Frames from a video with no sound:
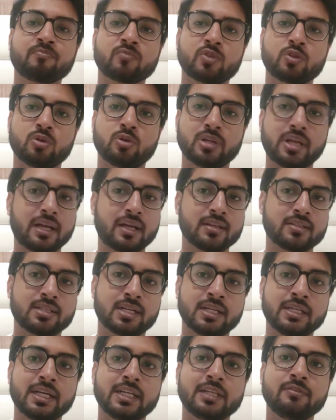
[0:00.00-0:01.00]
So like I
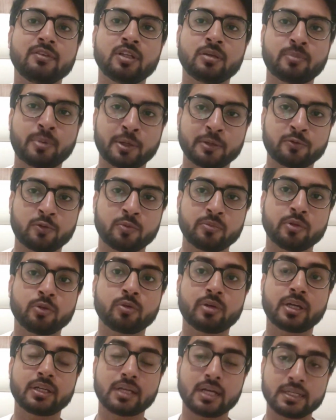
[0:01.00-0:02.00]
said, anyone apart from you
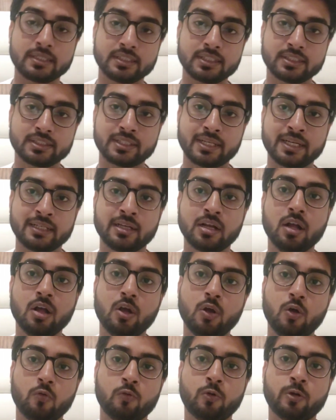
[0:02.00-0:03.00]
can understand
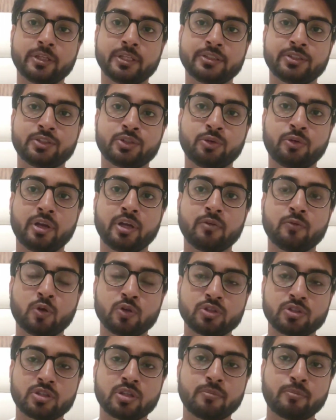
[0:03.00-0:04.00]
what it's doing,
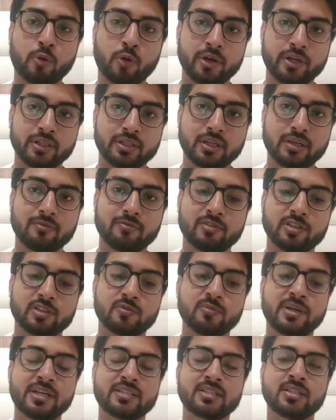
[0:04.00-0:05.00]
what's the point, which
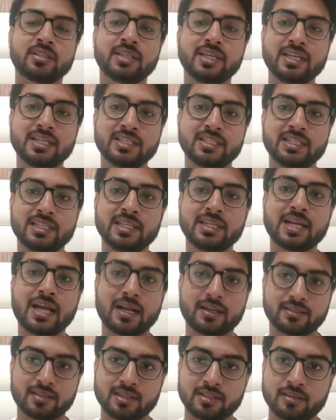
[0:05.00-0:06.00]
makes it easily
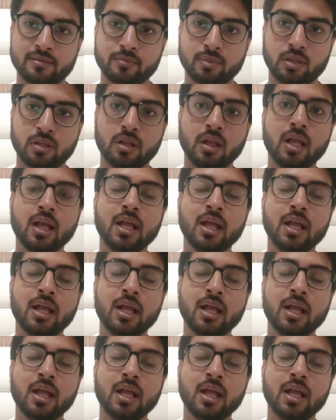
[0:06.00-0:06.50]
accessible.